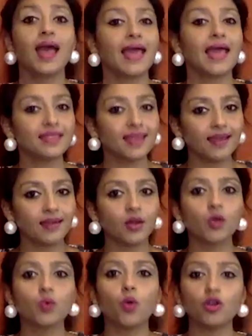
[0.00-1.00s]
and then a
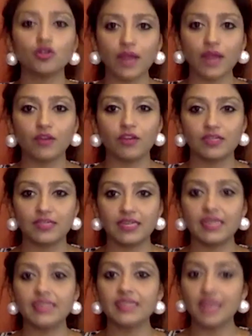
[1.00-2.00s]
quadrangular
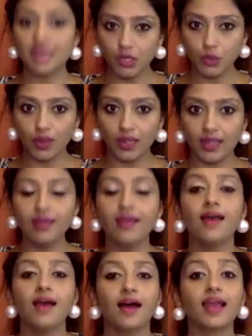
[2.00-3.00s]
series in UAE
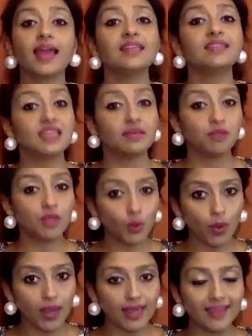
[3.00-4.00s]
against Team
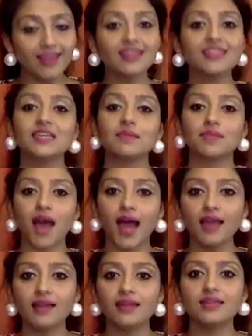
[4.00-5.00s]
UAE, Team
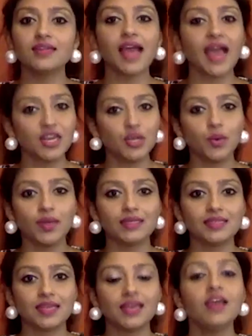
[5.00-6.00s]
Thailand, and
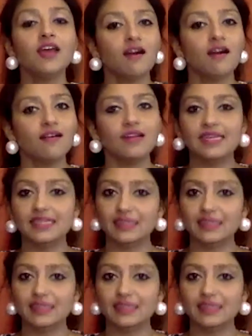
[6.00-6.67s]
USA early